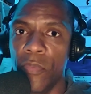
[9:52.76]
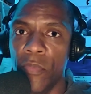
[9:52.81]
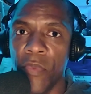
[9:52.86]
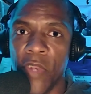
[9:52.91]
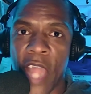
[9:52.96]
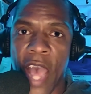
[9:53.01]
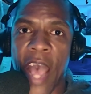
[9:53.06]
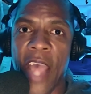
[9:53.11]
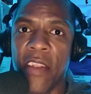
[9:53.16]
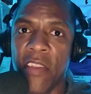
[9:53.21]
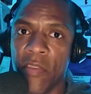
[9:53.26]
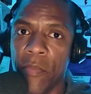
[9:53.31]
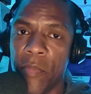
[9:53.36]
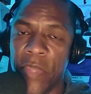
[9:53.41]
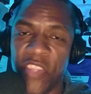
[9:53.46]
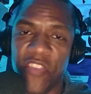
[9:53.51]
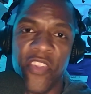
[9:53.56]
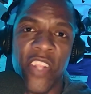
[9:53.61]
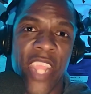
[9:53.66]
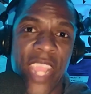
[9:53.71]
not
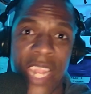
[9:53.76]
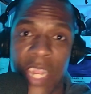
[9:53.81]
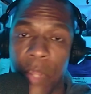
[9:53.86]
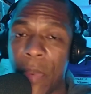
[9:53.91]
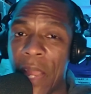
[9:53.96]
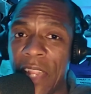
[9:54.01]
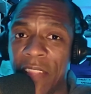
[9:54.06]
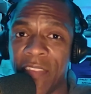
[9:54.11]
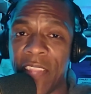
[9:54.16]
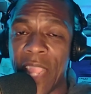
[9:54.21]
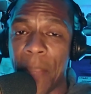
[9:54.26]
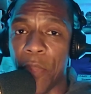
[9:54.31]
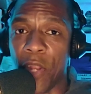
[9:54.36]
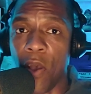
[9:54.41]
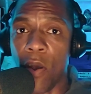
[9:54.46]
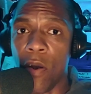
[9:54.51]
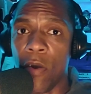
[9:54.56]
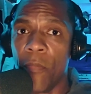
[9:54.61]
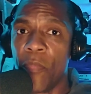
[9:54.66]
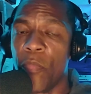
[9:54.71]
mention anybody's name at
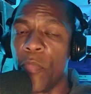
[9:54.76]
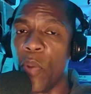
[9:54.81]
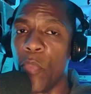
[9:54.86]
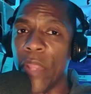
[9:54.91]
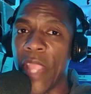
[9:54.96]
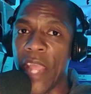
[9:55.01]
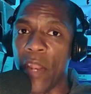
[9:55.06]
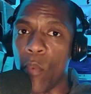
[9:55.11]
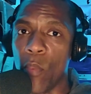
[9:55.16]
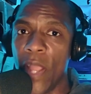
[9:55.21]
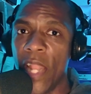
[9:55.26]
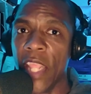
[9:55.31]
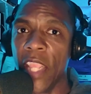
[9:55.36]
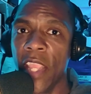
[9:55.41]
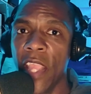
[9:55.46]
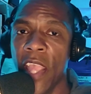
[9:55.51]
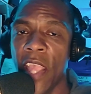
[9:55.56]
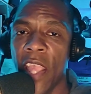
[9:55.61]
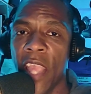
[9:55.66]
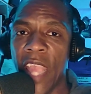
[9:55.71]
all, but we had a
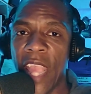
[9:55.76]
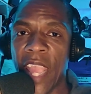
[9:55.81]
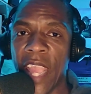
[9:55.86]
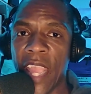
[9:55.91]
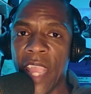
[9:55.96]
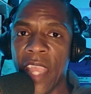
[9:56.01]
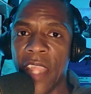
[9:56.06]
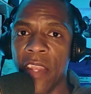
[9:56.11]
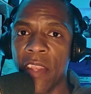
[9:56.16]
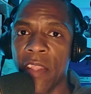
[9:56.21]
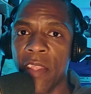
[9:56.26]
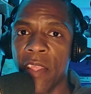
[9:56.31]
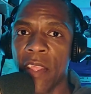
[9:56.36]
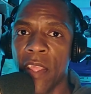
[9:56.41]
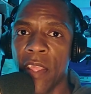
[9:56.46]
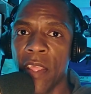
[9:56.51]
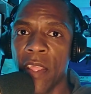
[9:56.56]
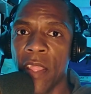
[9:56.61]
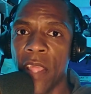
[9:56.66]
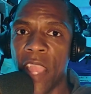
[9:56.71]
wedding and
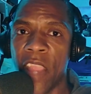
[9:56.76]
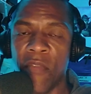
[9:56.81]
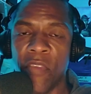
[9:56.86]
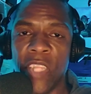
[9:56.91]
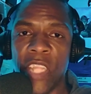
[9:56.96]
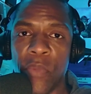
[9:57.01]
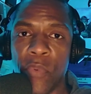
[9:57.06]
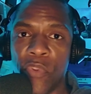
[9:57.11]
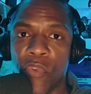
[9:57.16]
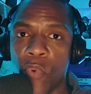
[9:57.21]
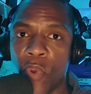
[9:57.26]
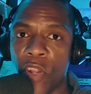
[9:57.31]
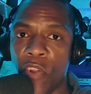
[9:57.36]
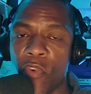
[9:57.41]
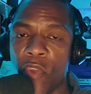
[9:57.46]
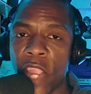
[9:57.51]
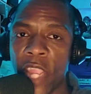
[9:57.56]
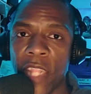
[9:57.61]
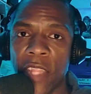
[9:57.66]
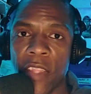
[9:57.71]
everything was going
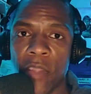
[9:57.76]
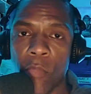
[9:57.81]
great.